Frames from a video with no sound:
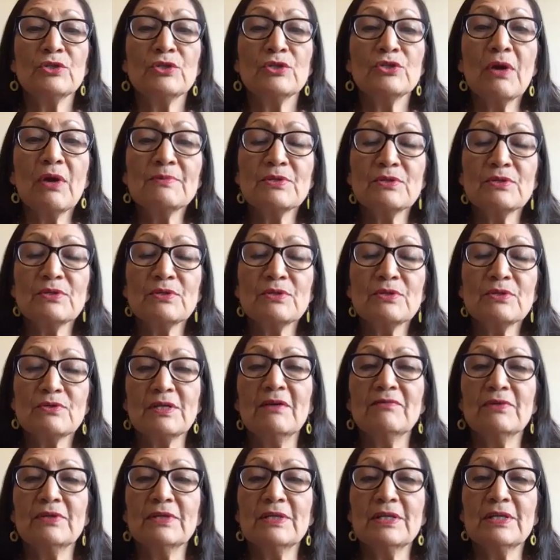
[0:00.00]
Tribes are
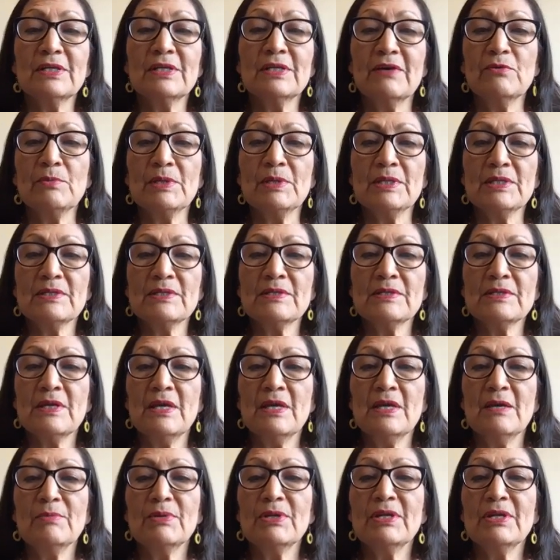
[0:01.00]
sovereign
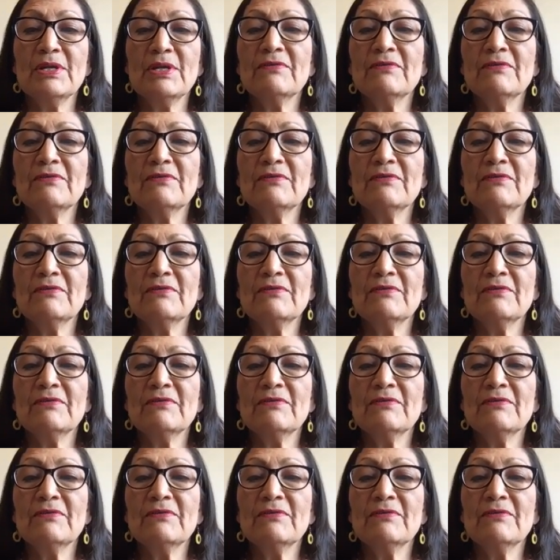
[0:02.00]
governments,